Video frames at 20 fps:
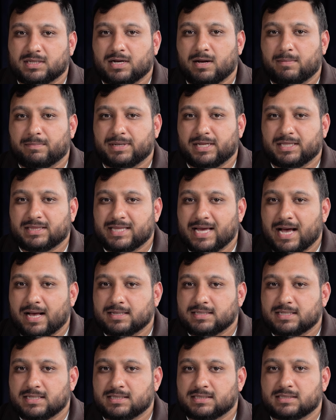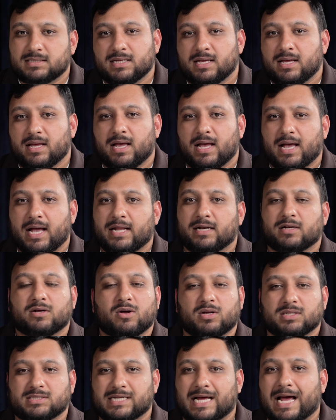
company thousands and cost